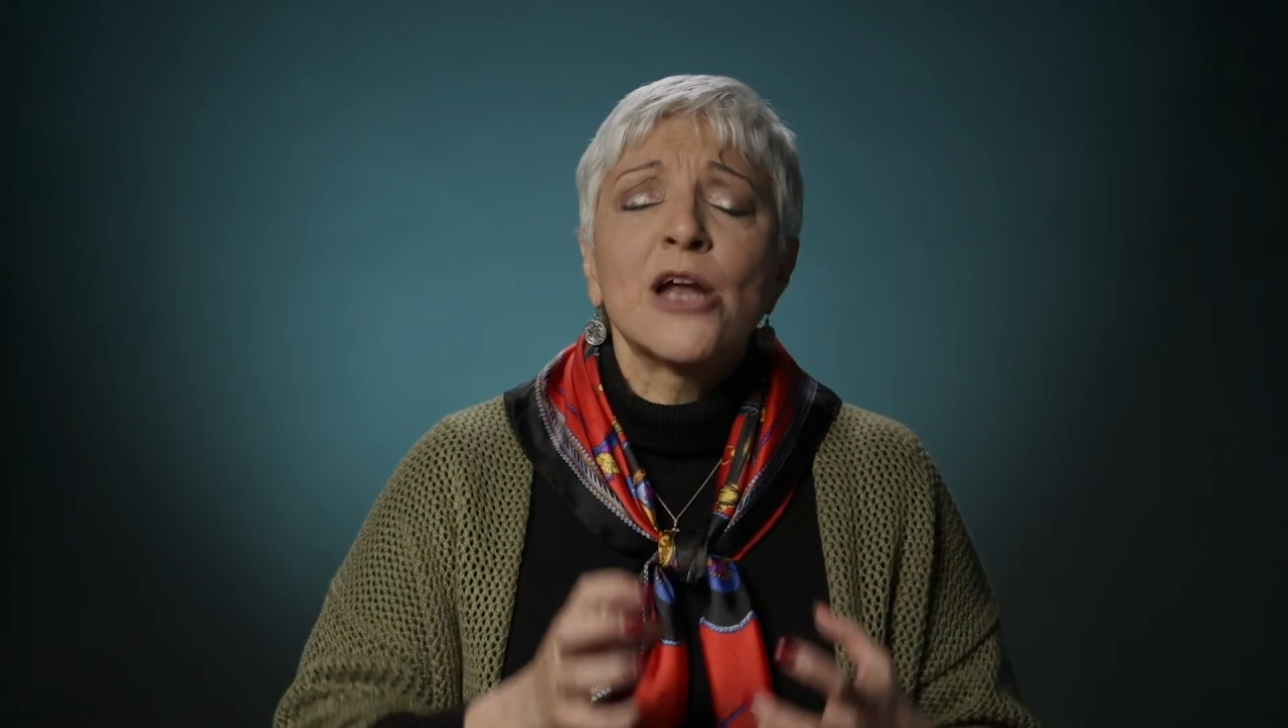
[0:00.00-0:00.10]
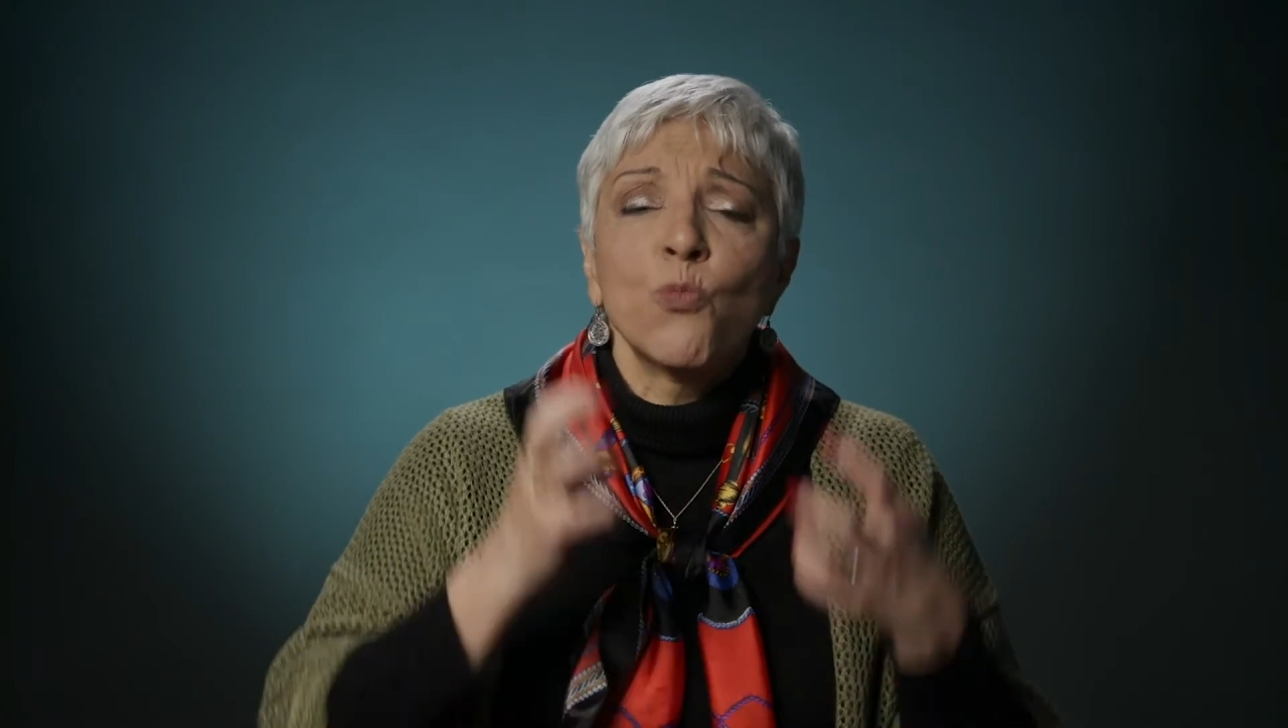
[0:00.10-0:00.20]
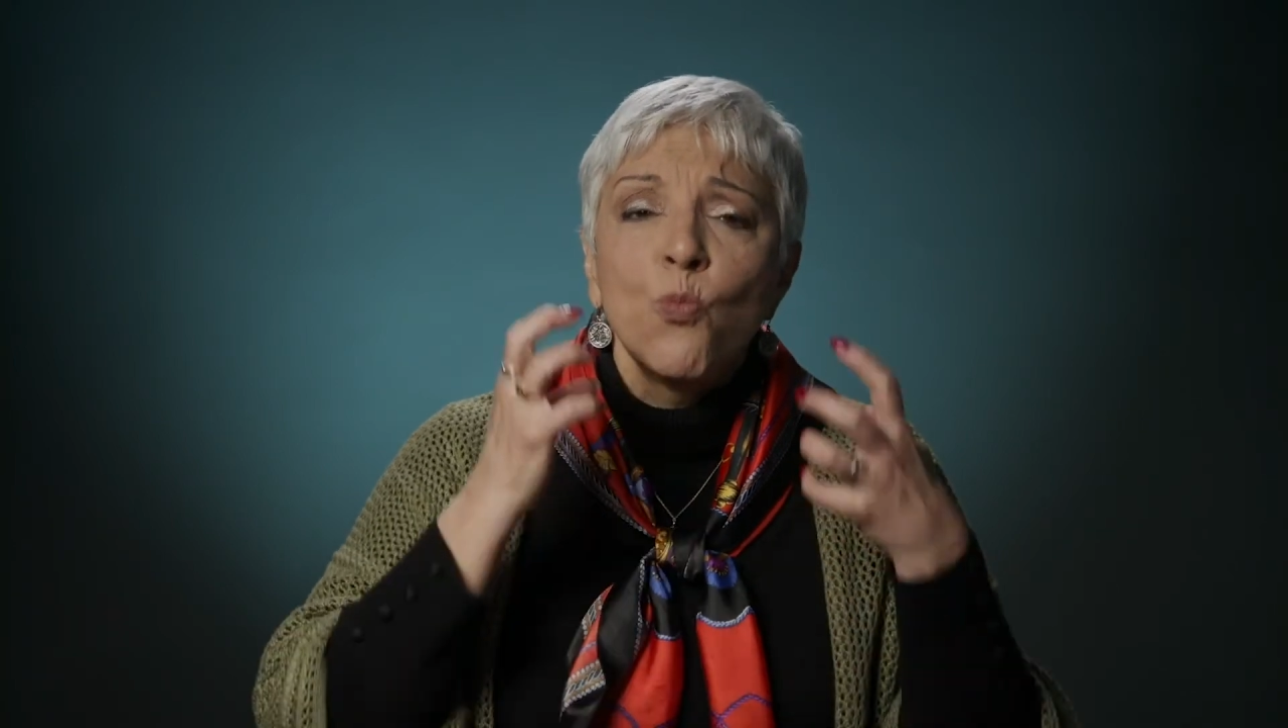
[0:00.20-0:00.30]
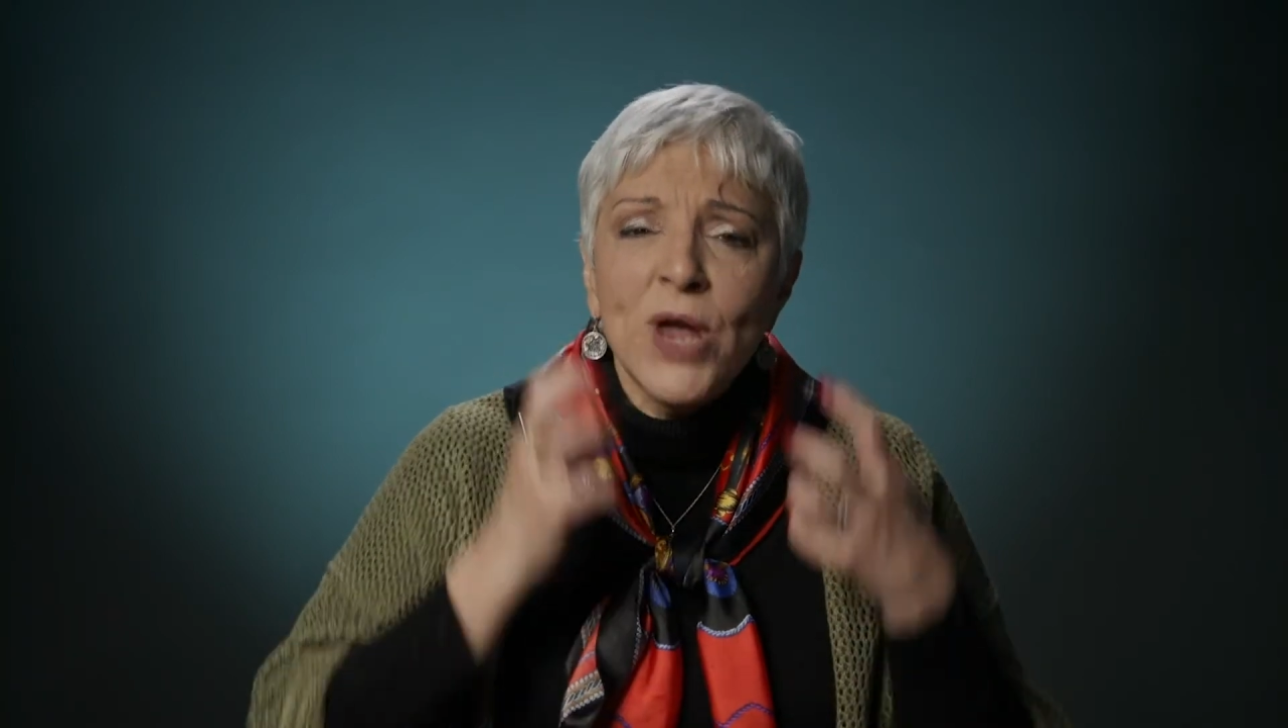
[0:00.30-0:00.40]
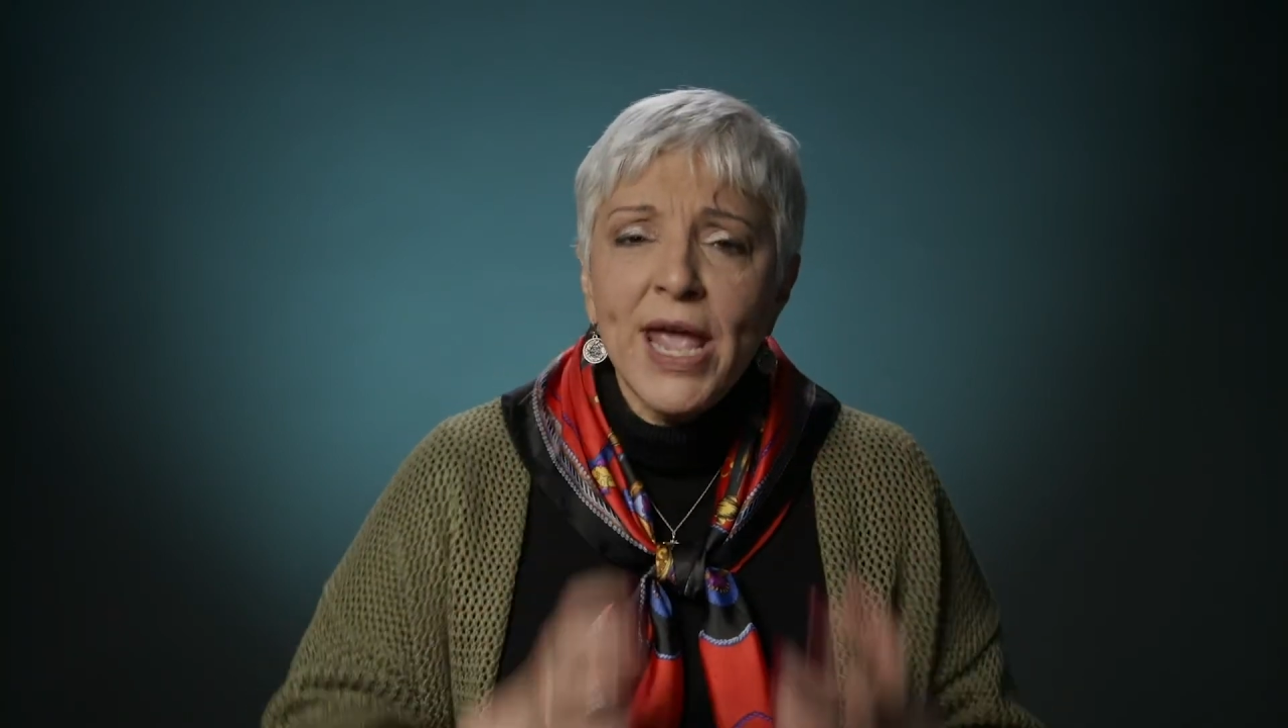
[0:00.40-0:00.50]

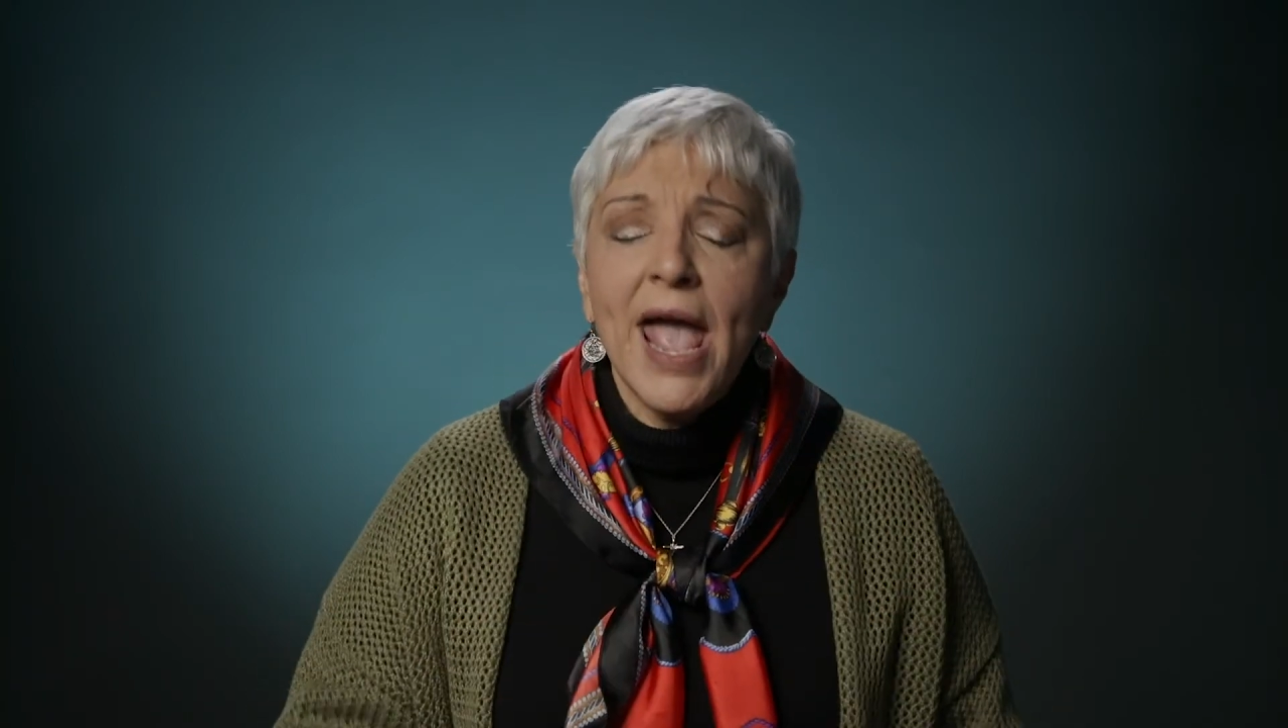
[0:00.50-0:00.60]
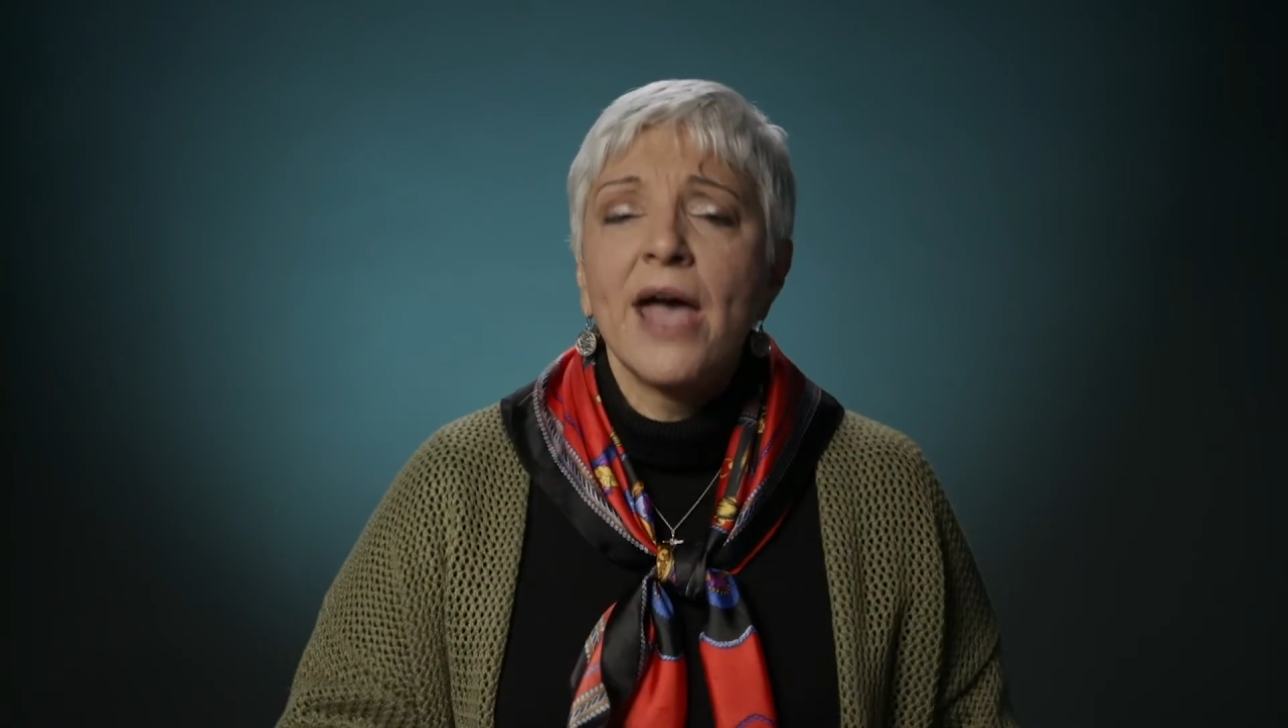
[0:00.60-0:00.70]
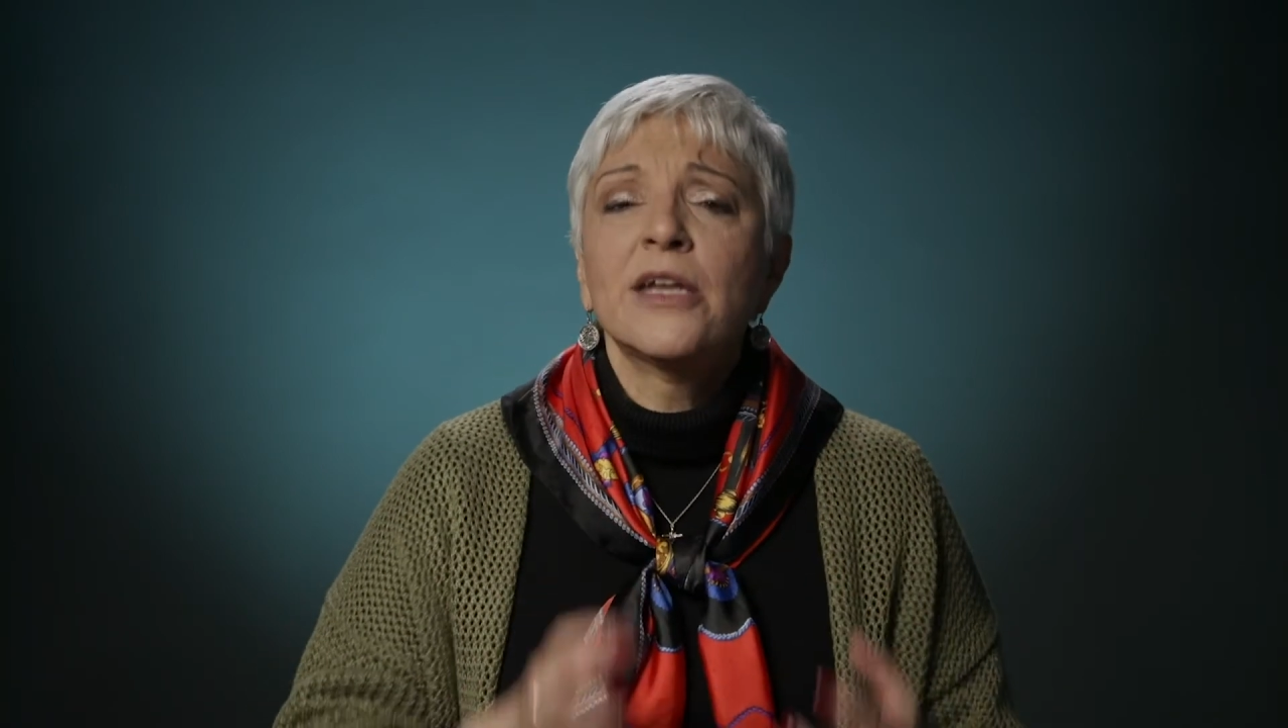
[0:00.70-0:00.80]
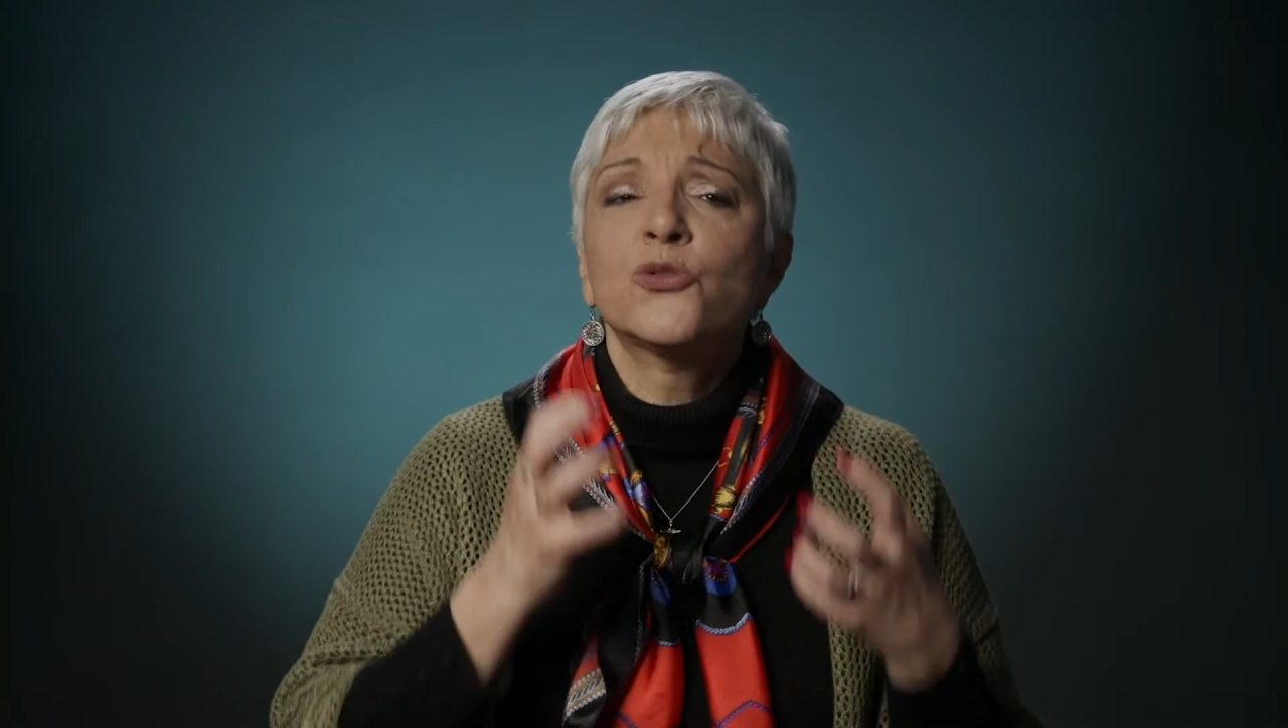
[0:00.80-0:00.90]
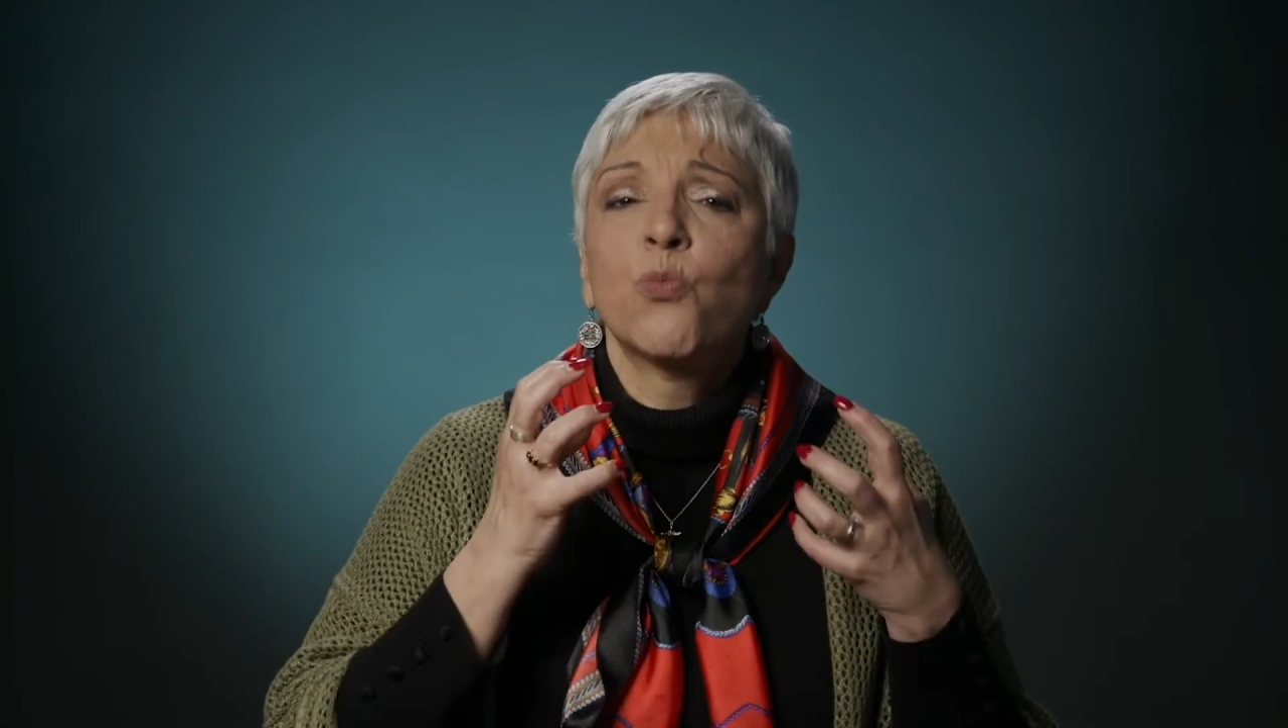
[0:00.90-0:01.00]
we had as